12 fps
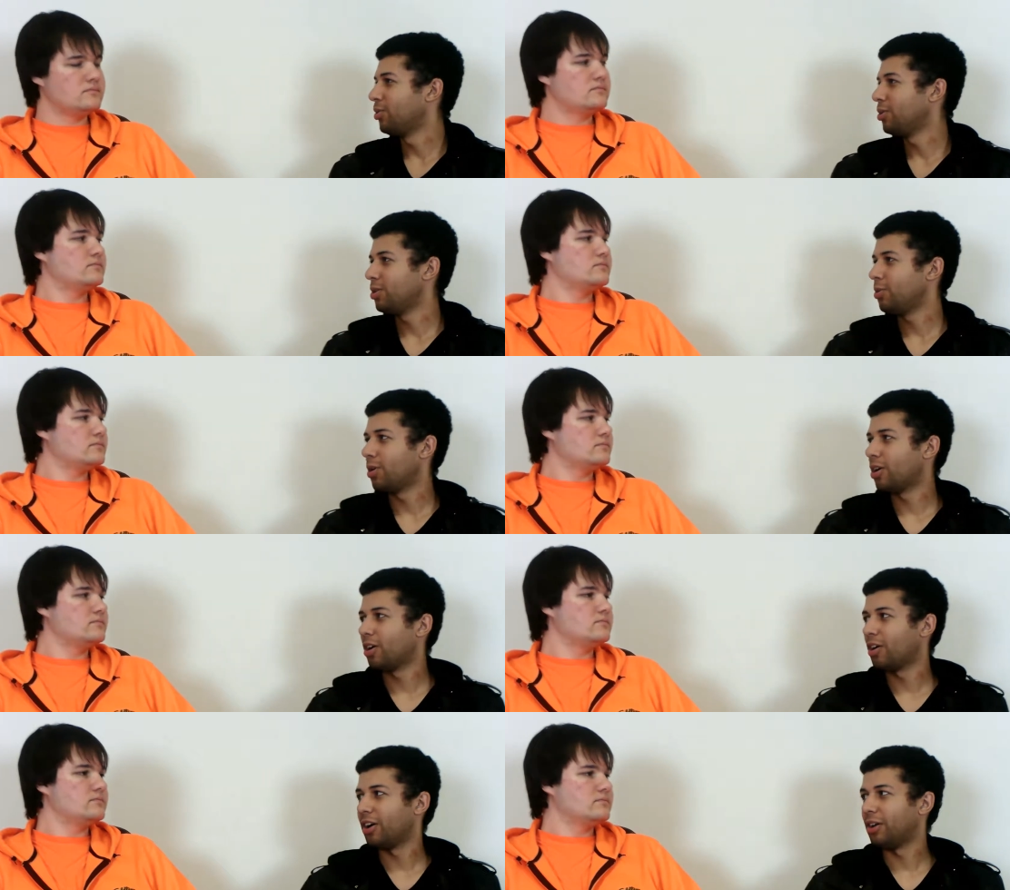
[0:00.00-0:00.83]
Speaker 1: who you
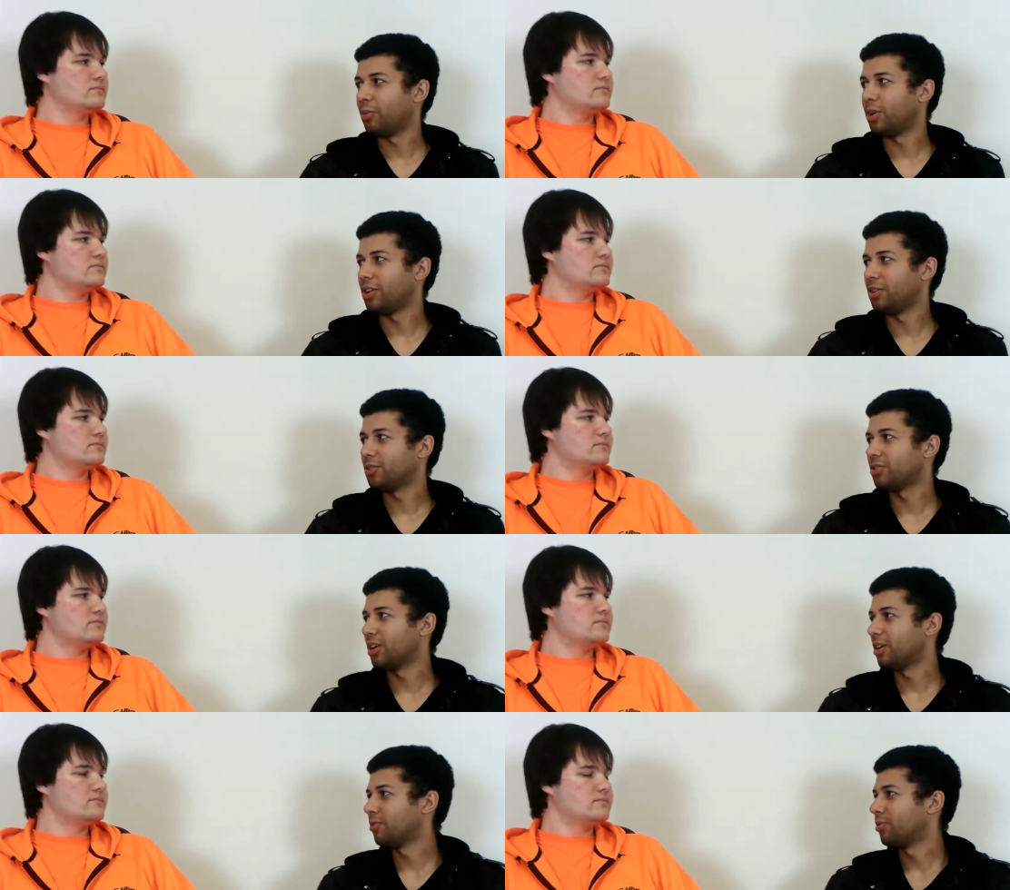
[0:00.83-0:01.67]
are and what you
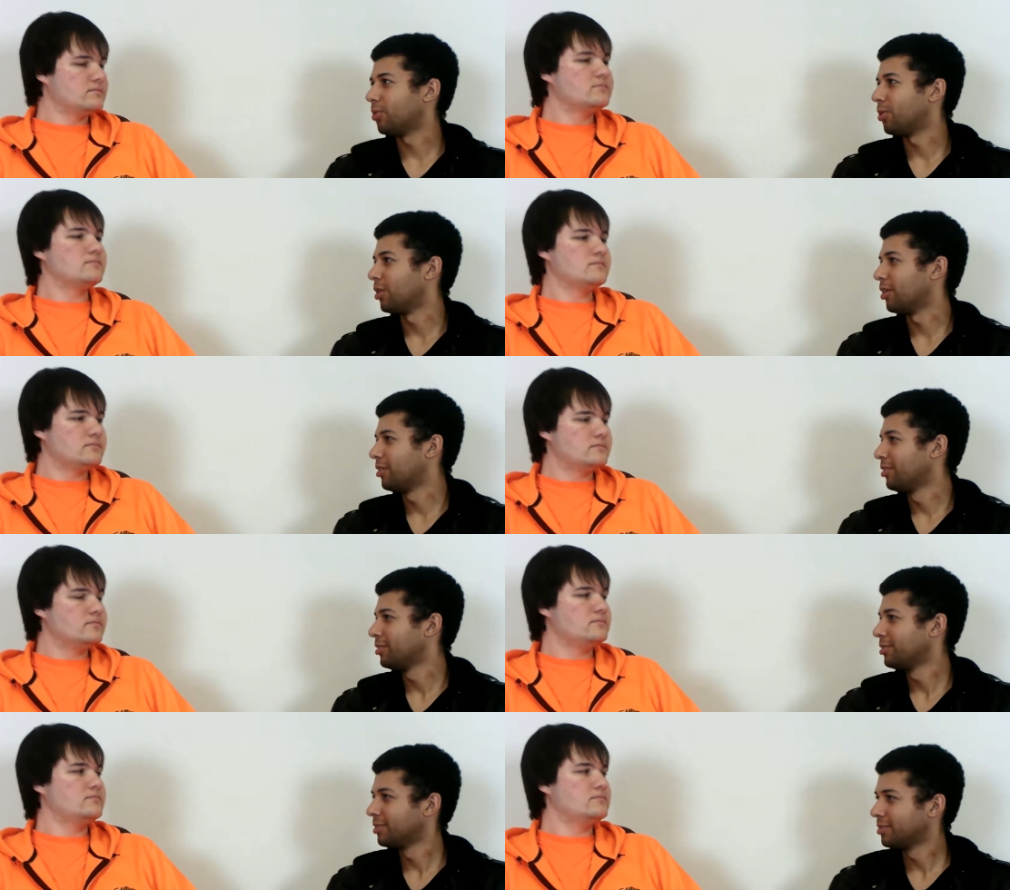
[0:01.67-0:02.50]
stand for.
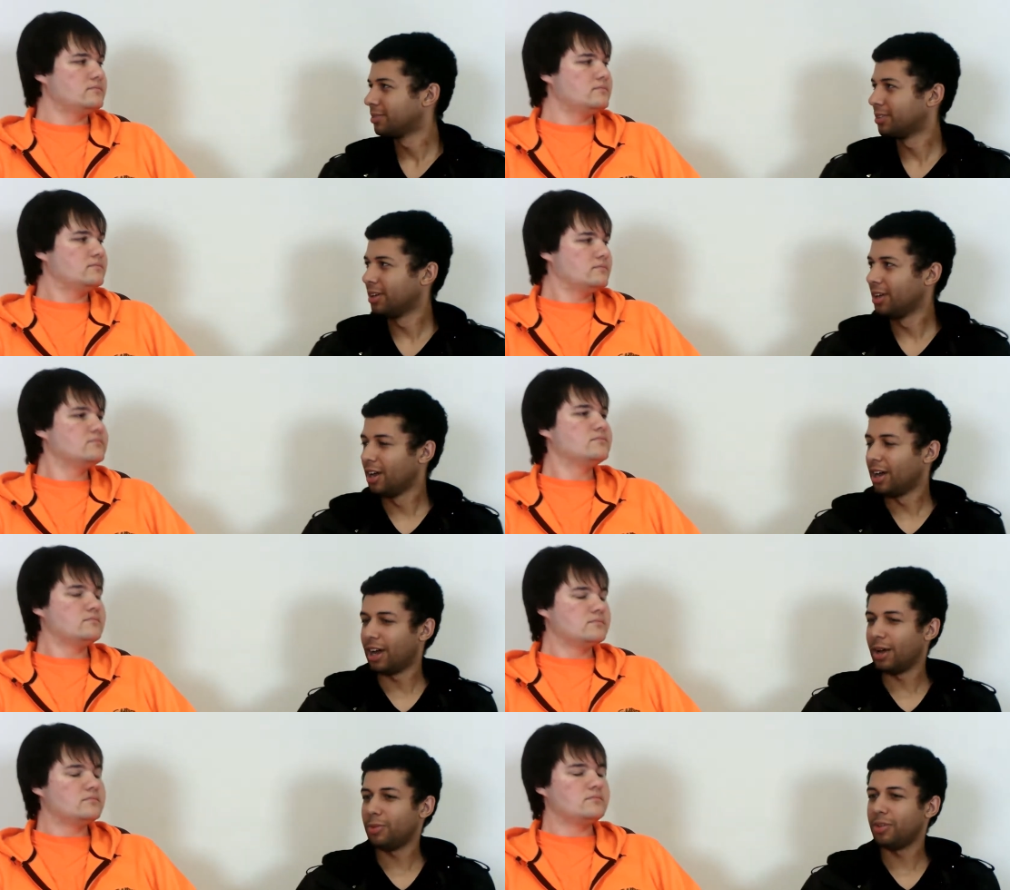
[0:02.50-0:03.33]

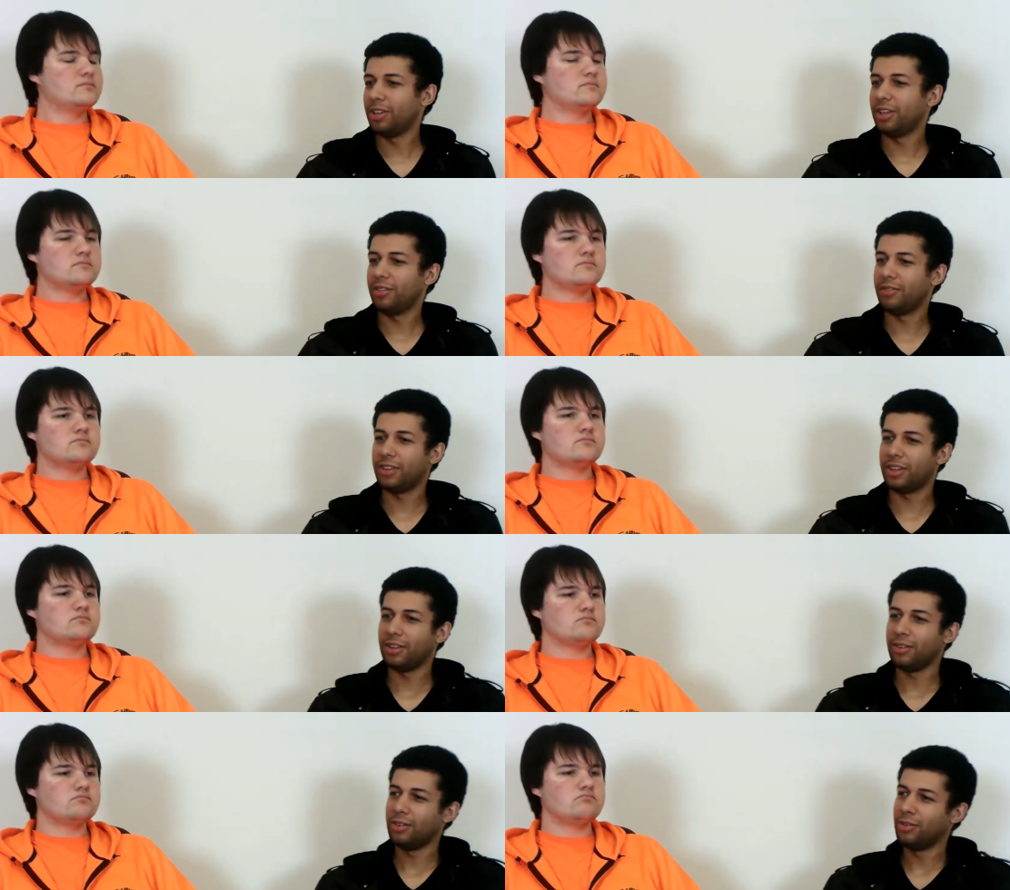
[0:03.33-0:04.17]
I believe
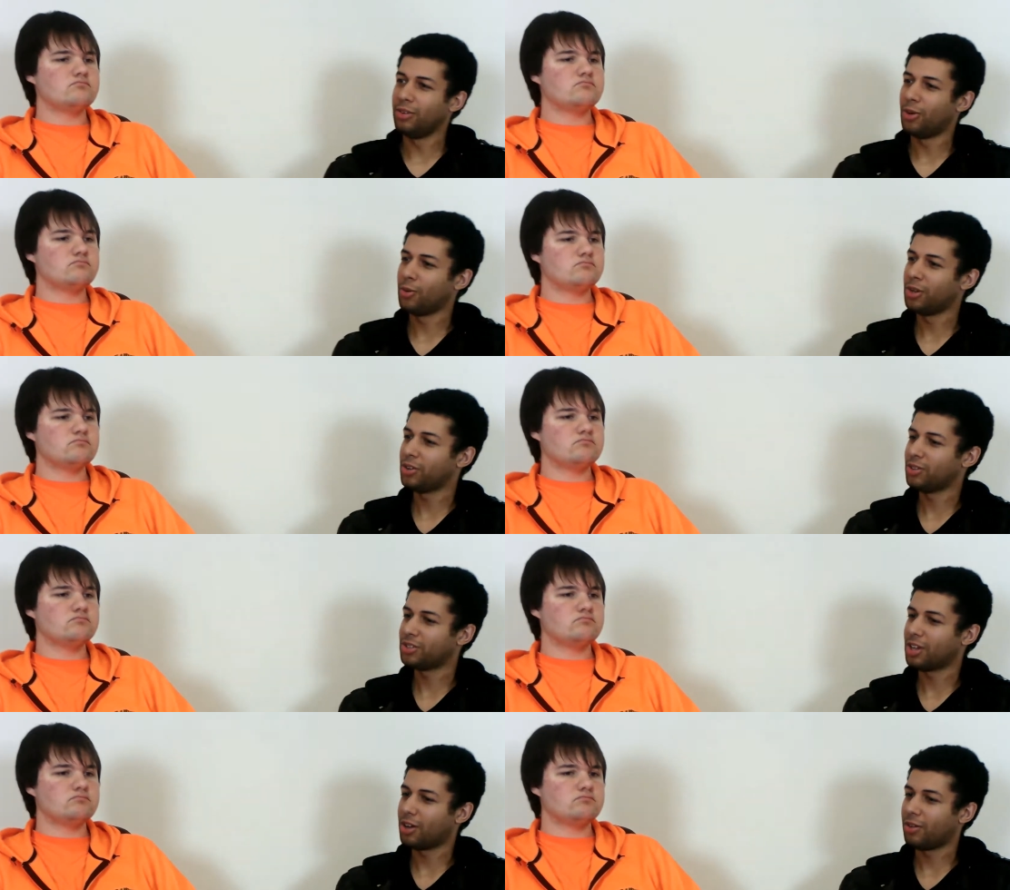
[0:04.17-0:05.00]
that knowing
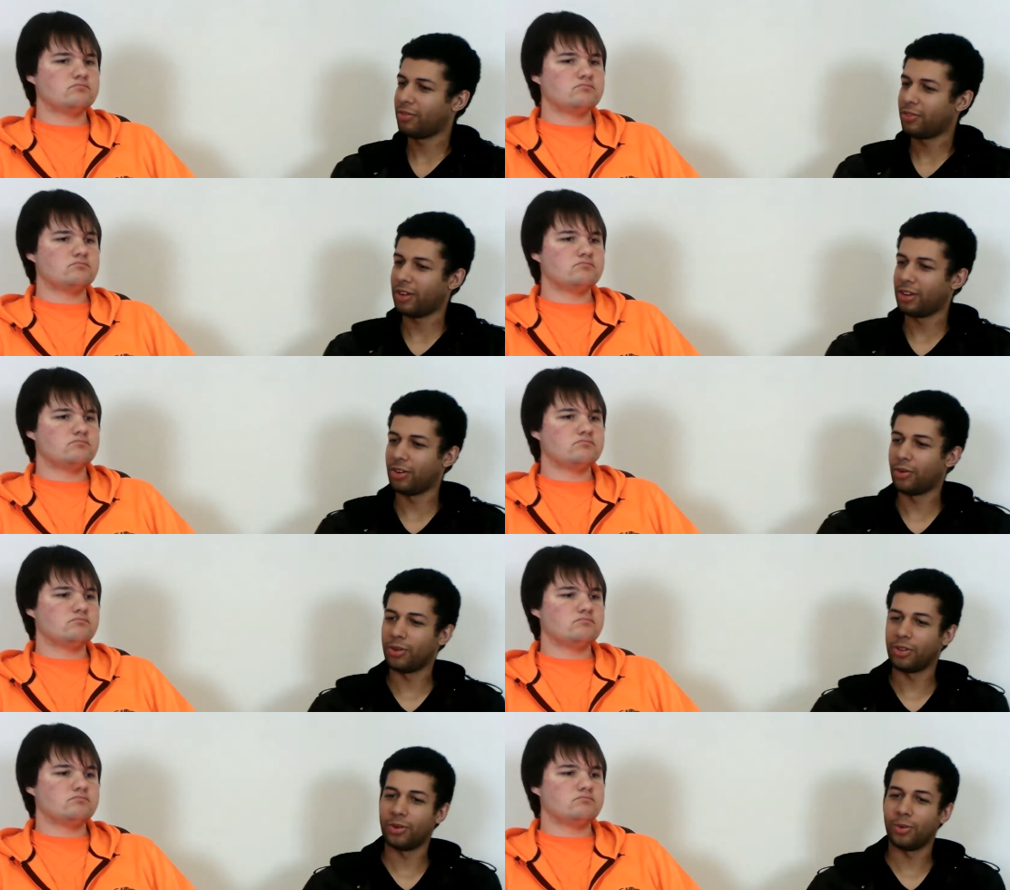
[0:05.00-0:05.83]
yourself and
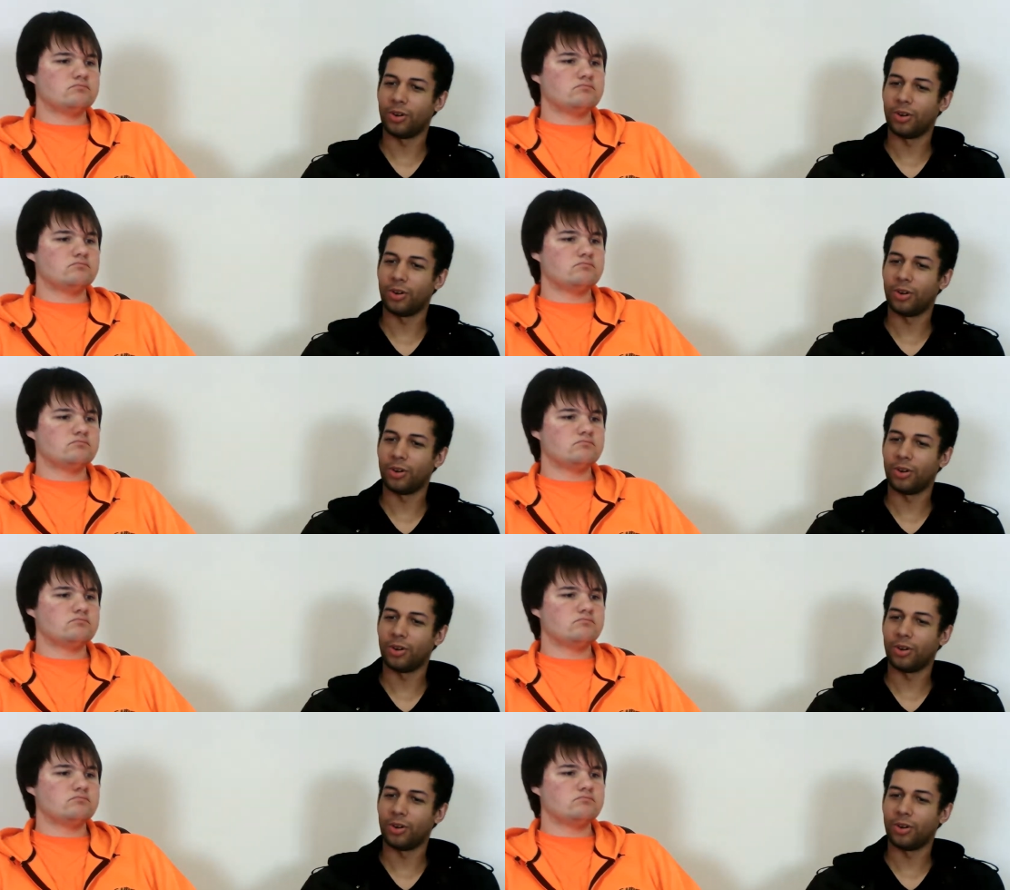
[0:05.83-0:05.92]
knowing your